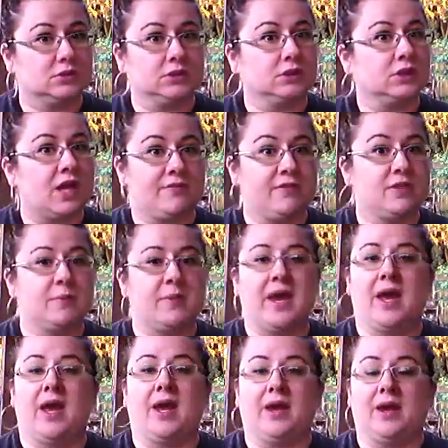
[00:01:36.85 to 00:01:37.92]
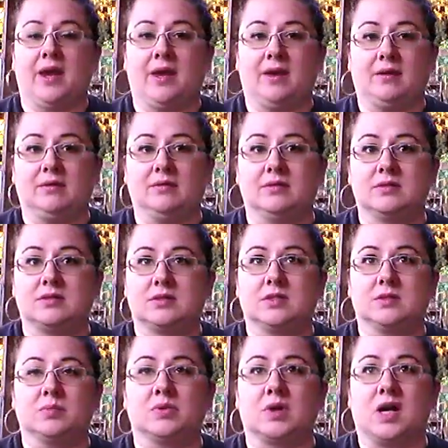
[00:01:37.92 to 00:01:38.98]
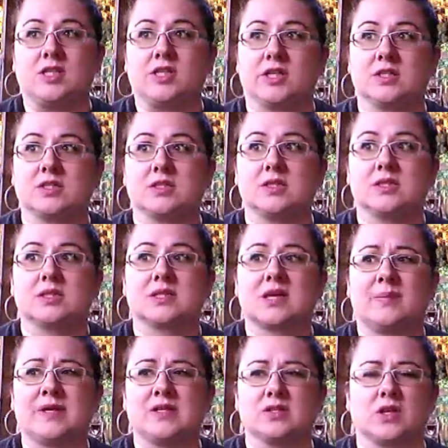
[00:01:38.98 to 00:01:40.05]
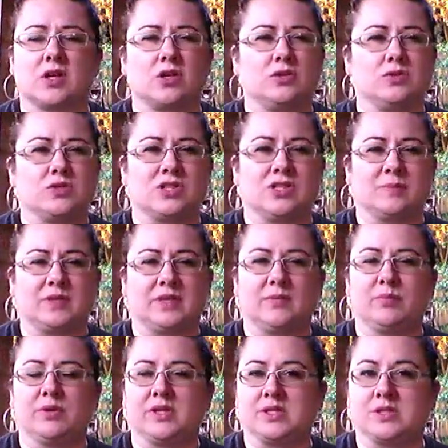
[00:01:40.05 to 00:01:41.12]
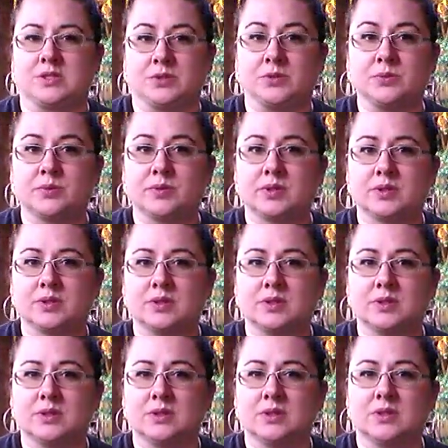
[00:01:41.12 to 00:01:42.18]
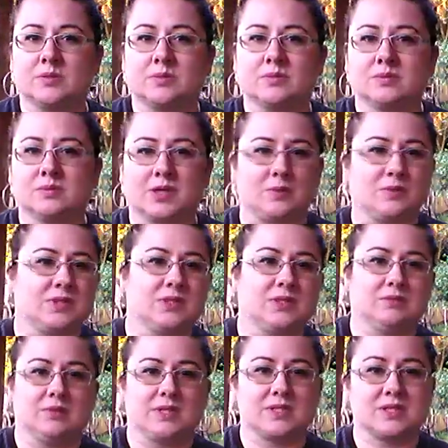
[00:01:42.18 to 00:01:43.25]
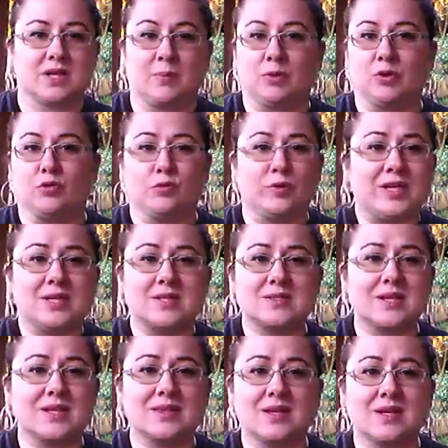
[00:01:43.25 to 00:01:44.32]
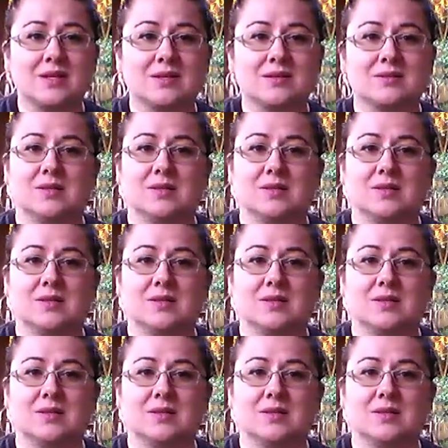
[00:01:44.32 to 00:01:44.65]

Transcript: Loving the pay, and the project is coming to conclusion, I believe, pretty soon. Like within the next couple of weeks, I think.